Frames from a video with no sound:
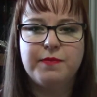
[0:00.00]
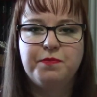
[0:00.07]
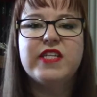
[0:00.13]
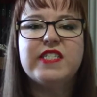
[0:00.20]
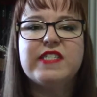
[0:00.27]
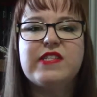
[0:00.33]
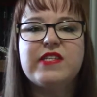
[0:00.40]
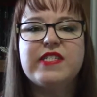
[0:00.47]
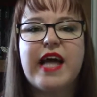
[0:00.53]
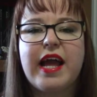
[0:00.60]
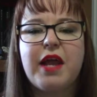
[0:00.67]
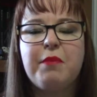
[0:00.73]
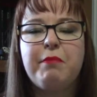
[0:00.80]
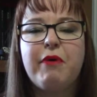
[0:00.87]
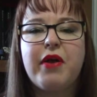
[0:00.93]
This is the
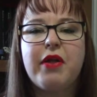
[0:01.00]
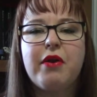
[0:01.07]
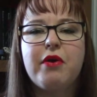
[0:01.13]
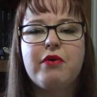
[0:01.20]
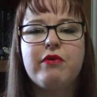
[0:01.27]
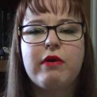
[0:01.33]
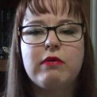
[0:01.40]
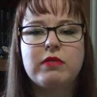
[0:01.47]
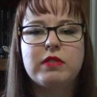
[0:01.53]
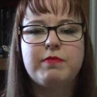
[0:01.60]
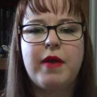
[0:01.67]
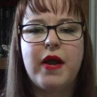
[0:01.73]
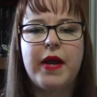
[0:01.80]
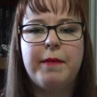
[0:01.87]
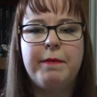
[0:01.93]
second book in her
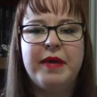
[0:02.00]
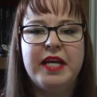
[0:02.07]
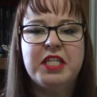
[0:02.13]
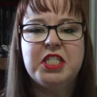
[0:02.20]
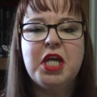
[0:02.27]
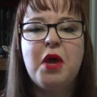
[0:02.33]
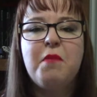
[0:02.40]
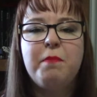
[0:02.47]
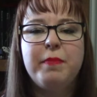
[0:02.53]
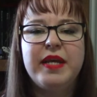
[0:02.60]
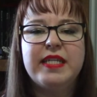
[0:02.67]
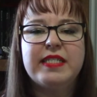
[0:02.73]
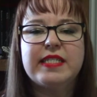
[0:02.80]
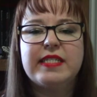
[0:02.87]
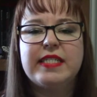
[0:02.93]
Rosemary Beach
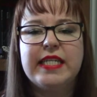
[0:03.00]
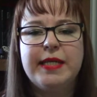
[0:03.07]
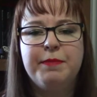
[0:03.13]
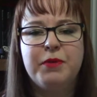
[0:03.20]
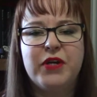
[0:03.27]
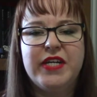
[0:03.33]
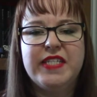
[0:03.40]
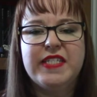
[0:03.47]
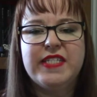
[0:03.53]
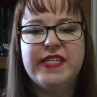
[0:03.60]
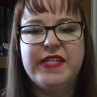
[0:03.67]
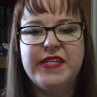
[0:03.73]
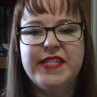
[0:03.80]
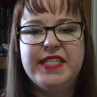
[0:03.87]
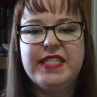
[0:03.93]
meets Seabreeze
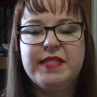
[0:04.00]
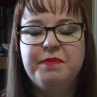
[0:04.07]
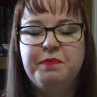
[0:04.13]
series.